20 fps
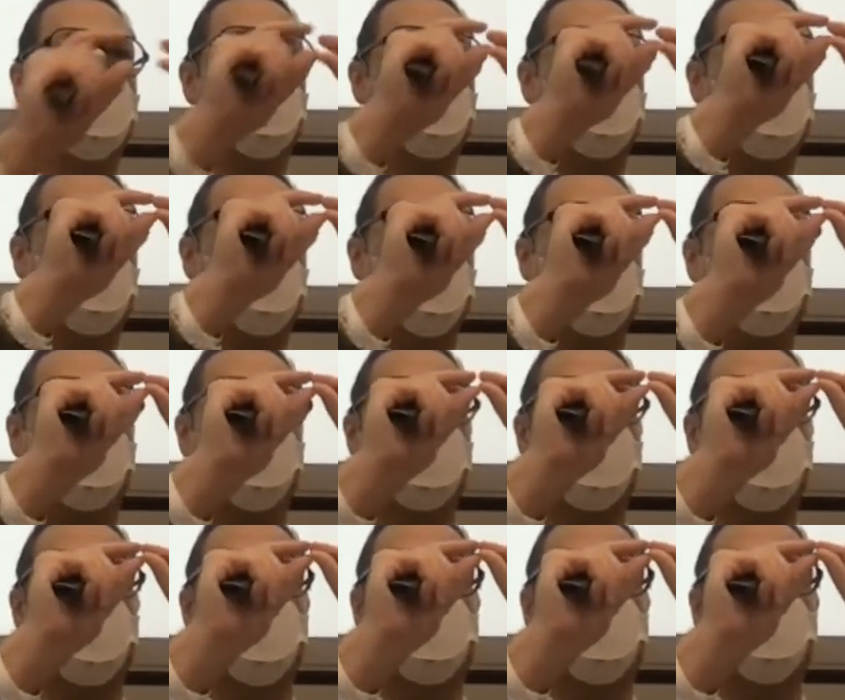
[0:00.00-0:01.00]
And
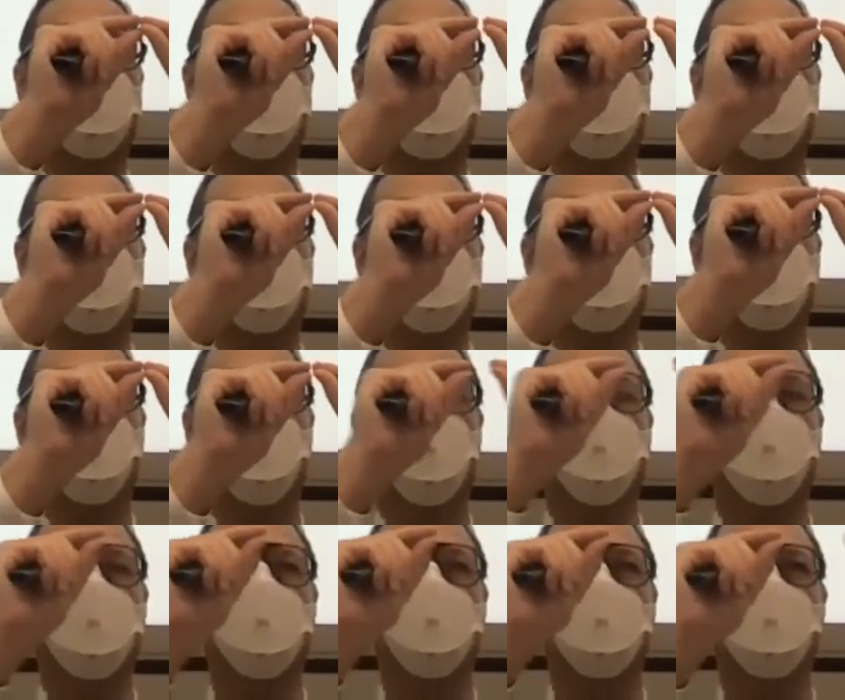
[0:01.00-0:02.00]
if
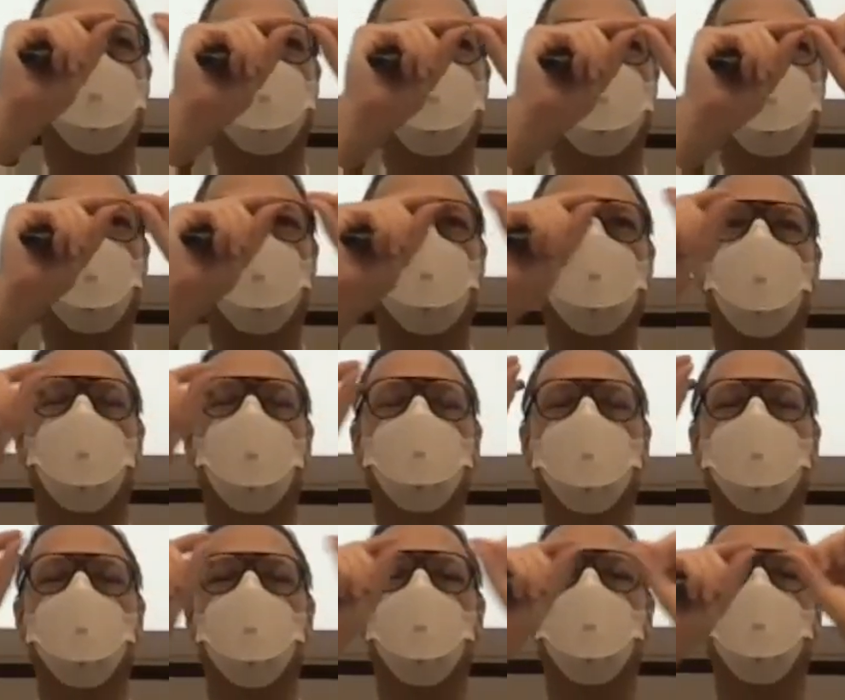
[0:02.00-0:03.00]
the
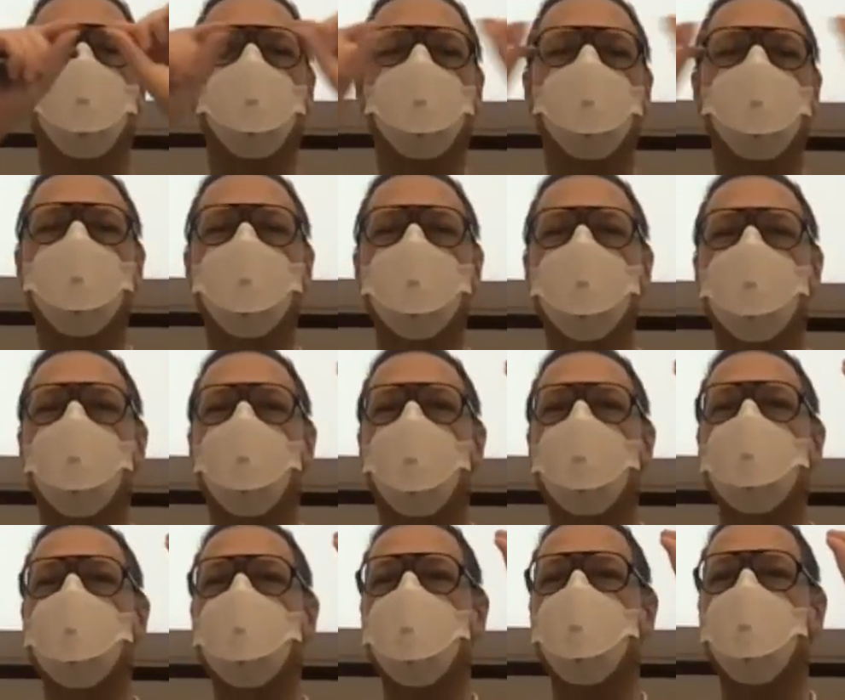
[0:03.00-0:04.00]
absorption coefficient is
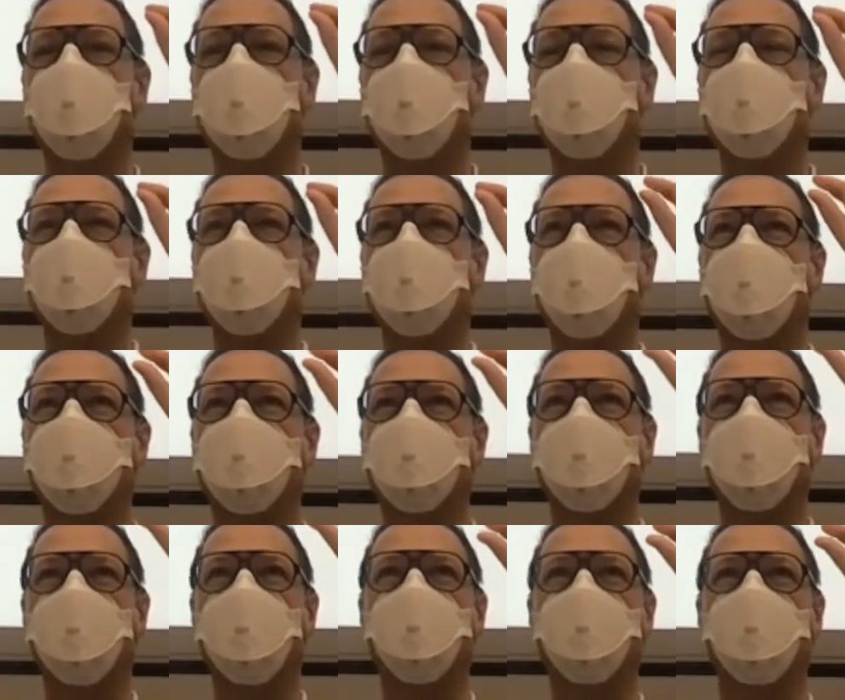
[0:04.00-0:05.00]
quite similar and the
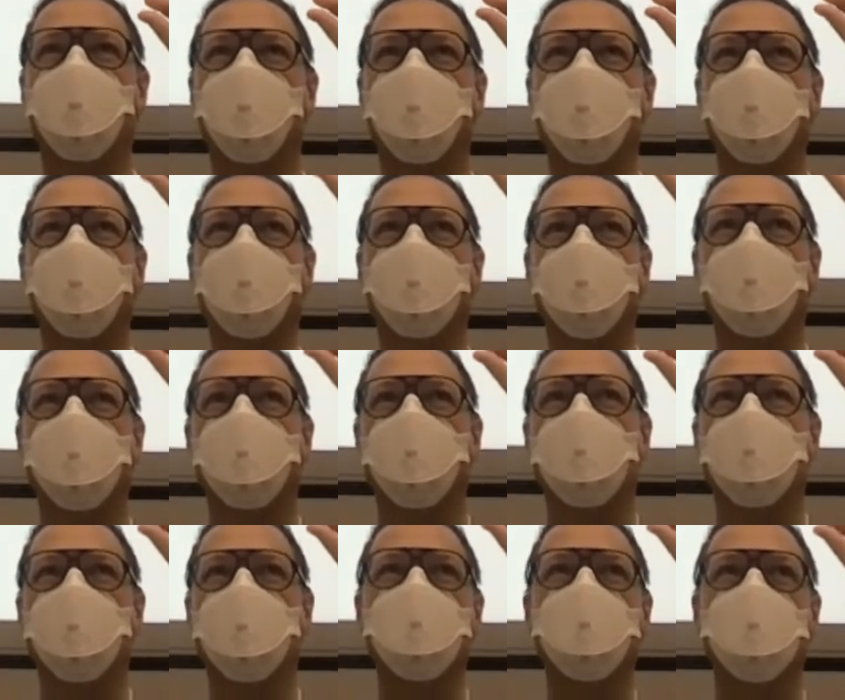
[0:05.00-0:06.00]
length
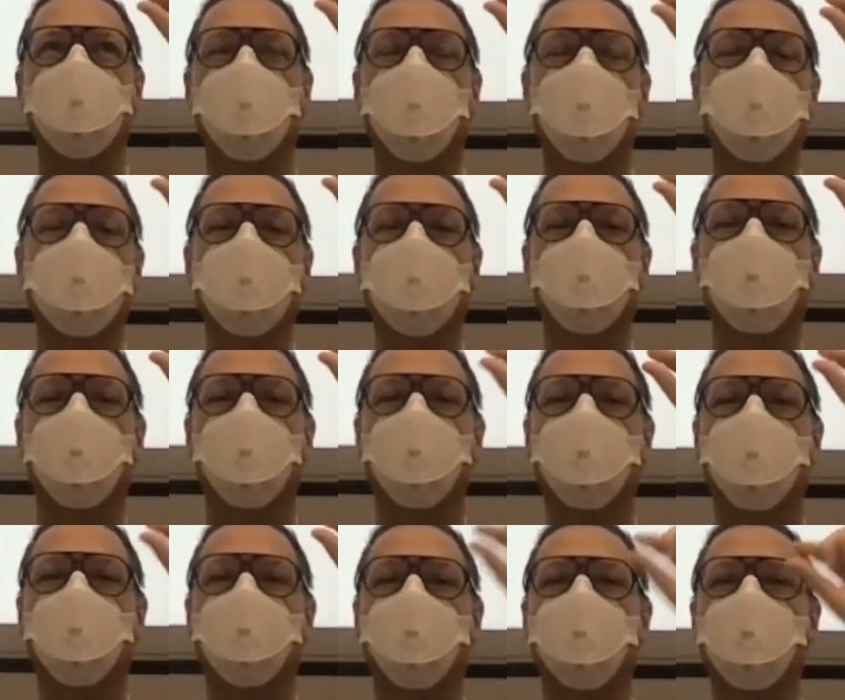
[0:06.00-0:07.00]
is very
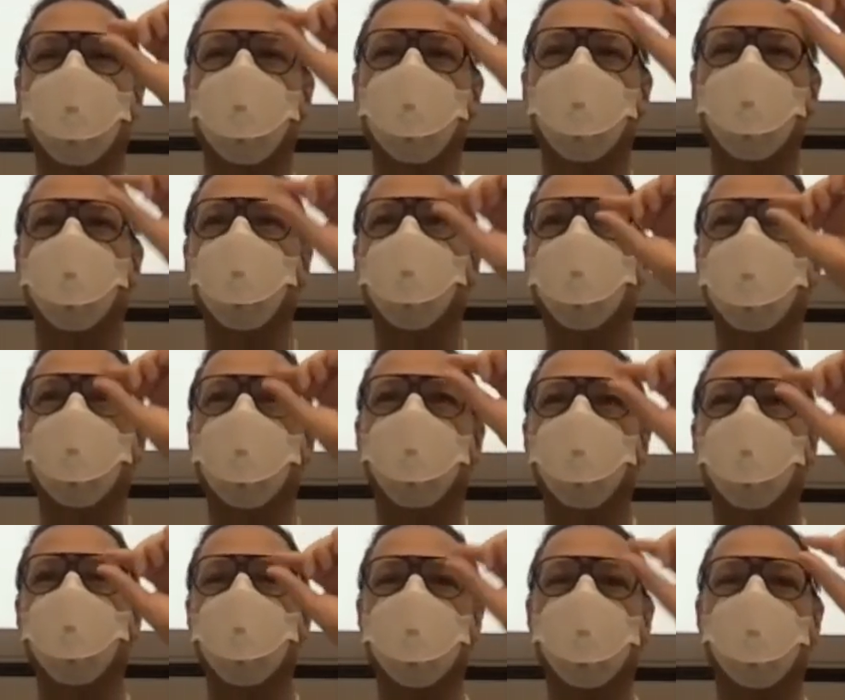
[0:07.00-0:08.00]
similar, it's going to give
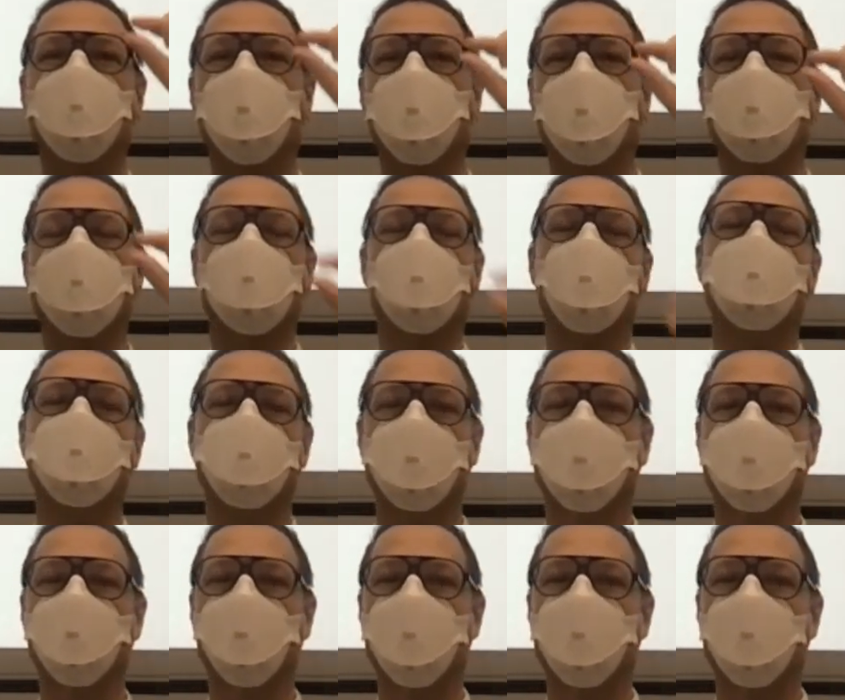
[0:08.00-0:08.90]
you similar absorption.